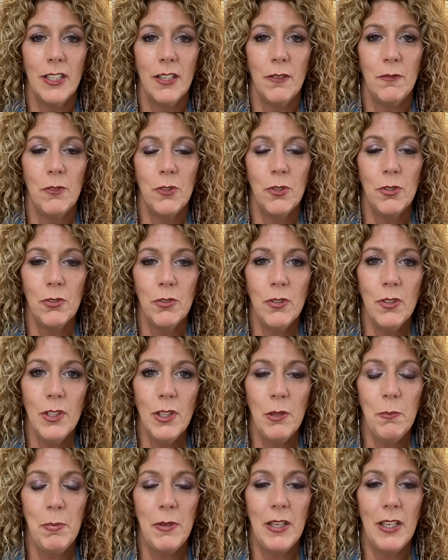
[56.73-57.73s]

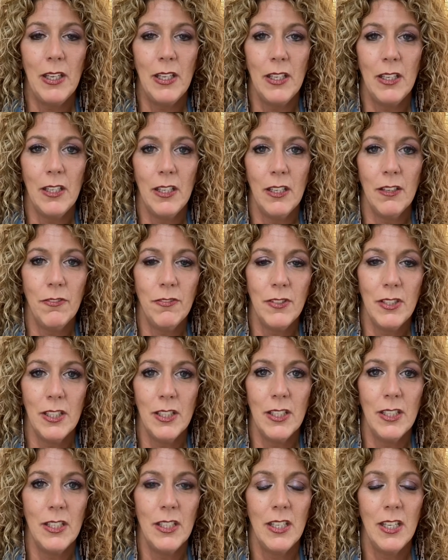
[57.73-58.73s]
truly being
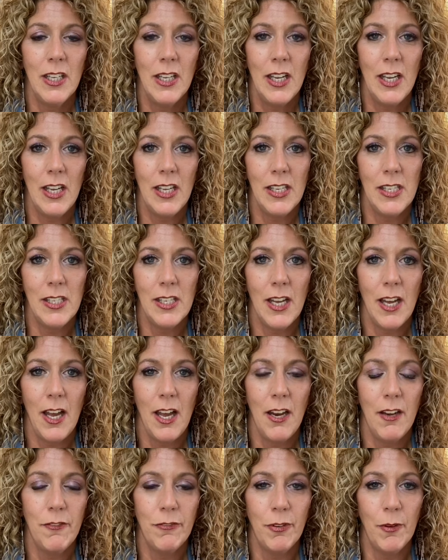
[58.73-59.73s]
gifted a
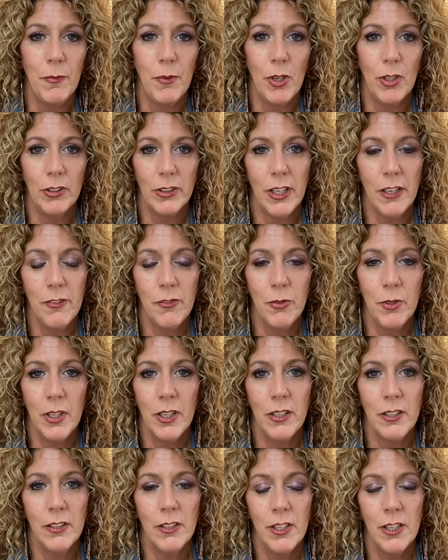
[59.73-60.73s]
sign from your loved
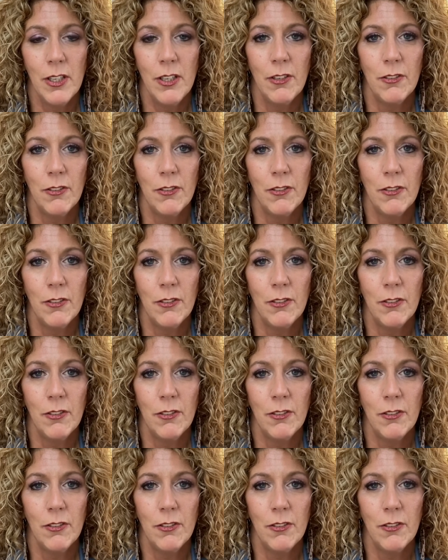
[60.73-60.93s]
one,